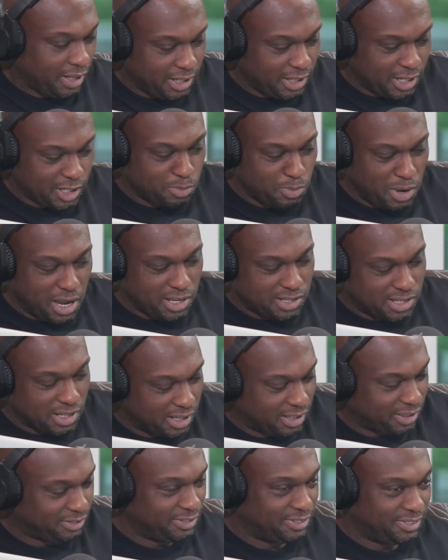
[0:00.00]
It is
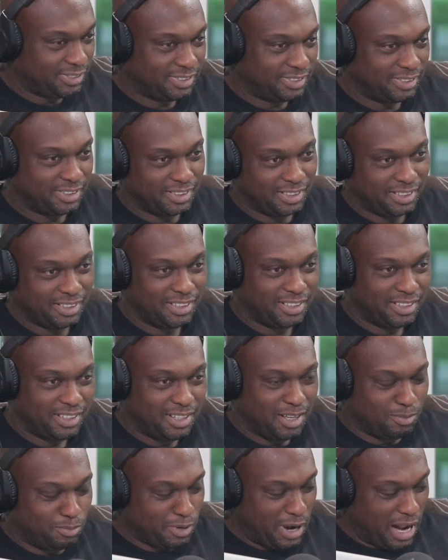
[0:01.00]
Miser,
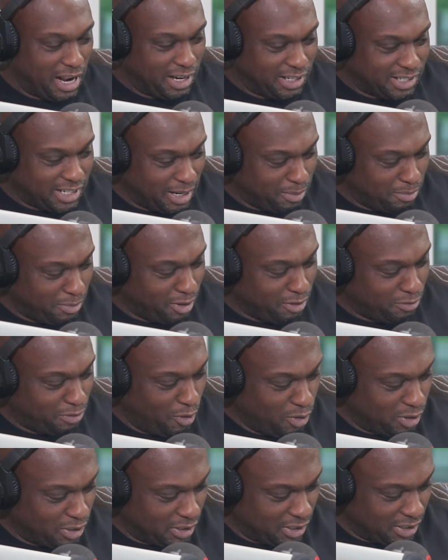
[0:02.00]
Brian Tembo on
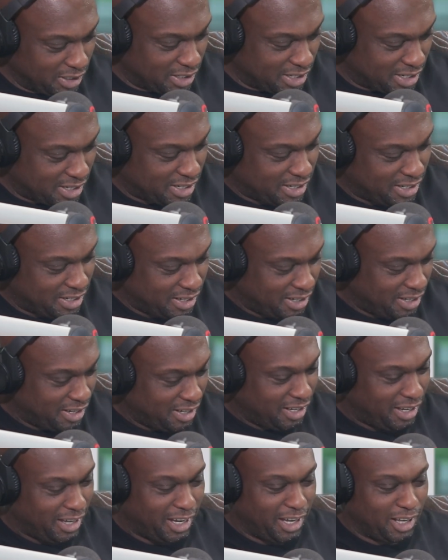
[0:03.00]
vocals,
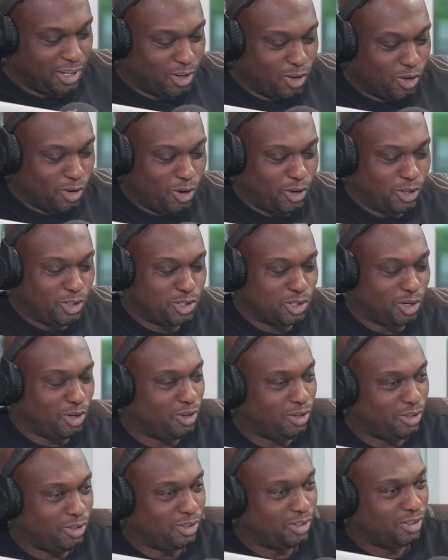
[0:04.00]
and
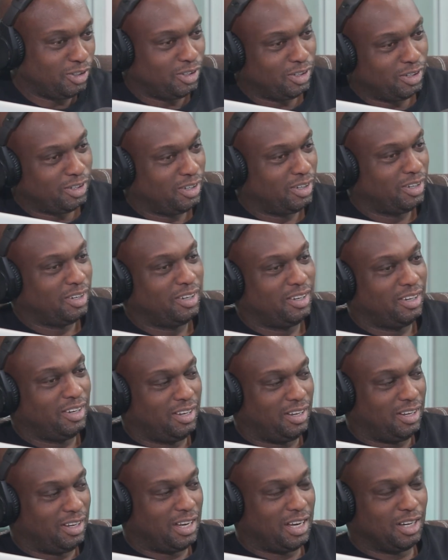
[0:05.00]
Kojo
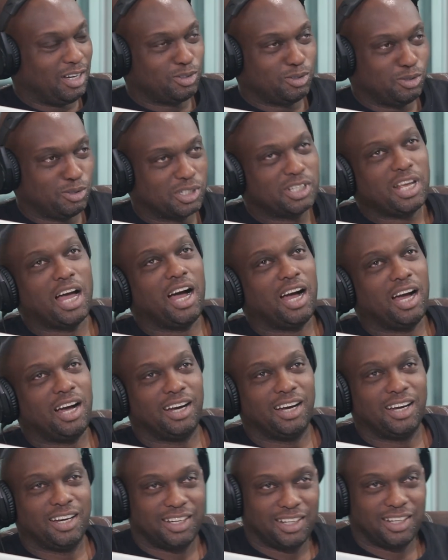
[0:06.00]
Akusa.
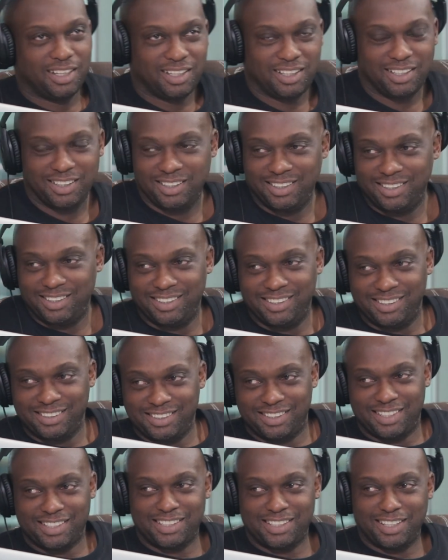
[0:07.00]

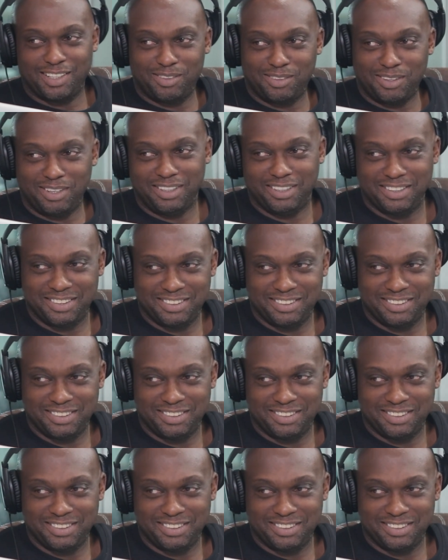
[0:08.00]
Did I say it right?